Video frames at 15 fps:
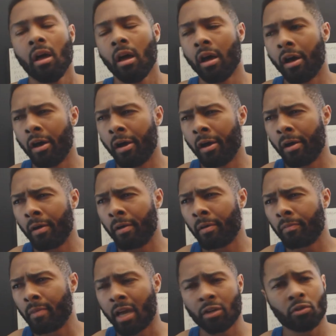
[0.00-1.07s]

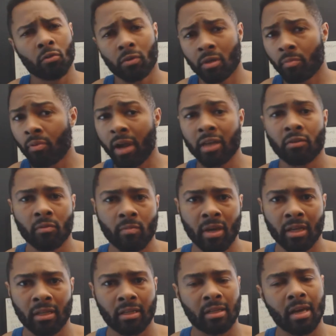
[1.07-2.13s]
Not sure what the price would
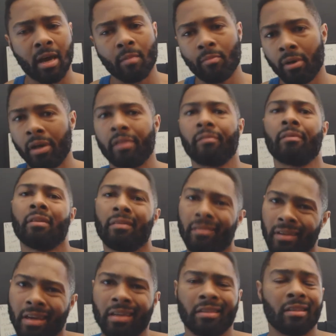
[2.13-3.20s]
be at the time, but
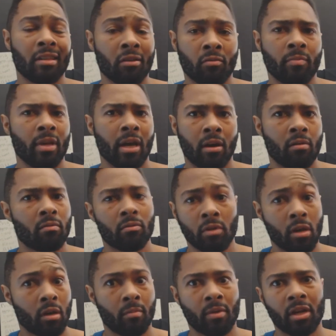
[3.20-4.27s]
it still be out, you
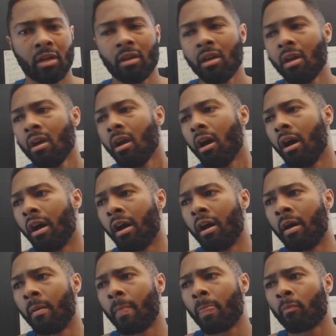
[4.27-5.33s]
know what I mean?
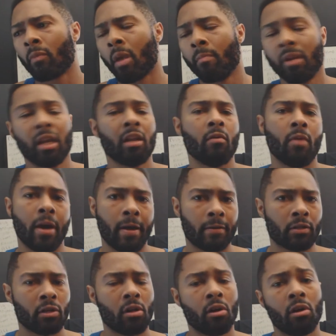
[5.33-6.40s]
But anyway,
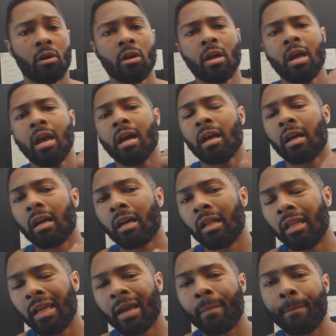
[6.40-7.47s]
it's called
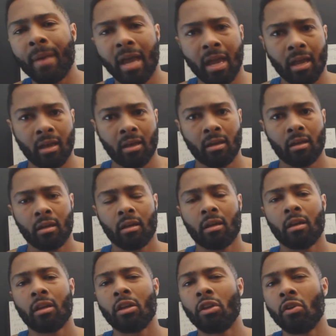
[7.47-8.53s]
ClickBank
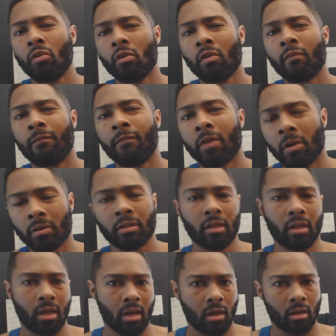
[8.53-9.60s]

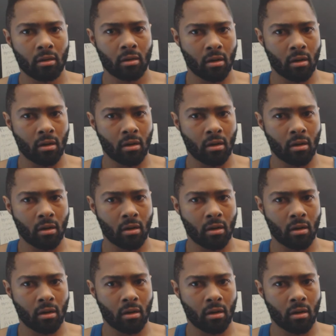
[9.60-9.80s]
University.